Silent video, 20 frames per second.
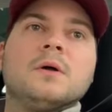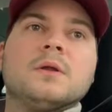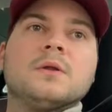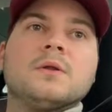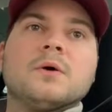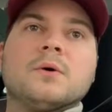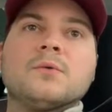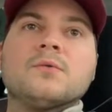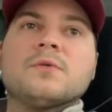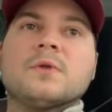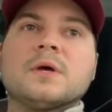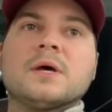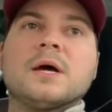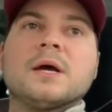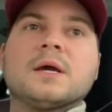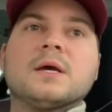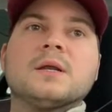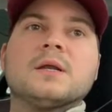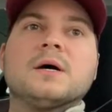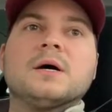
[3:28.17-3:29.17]
Don't think I
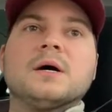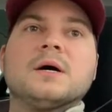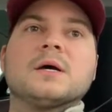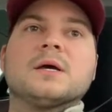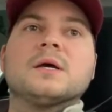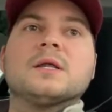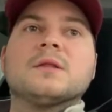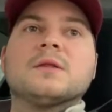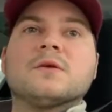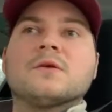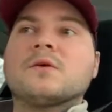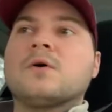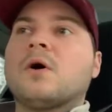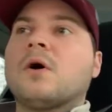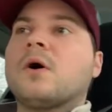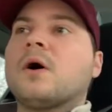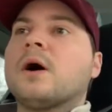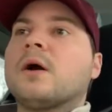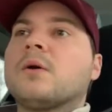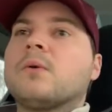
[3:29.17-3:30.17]
could get this
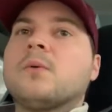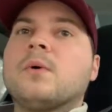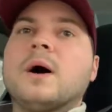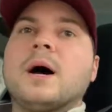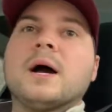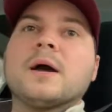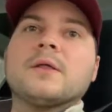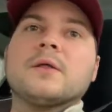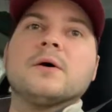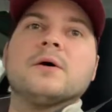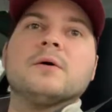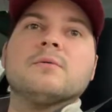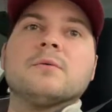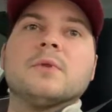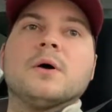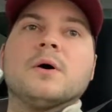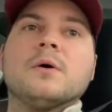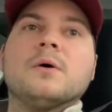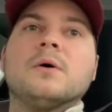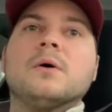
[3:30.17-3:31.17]
car out of whack though, even
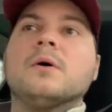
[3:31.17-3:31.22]
though.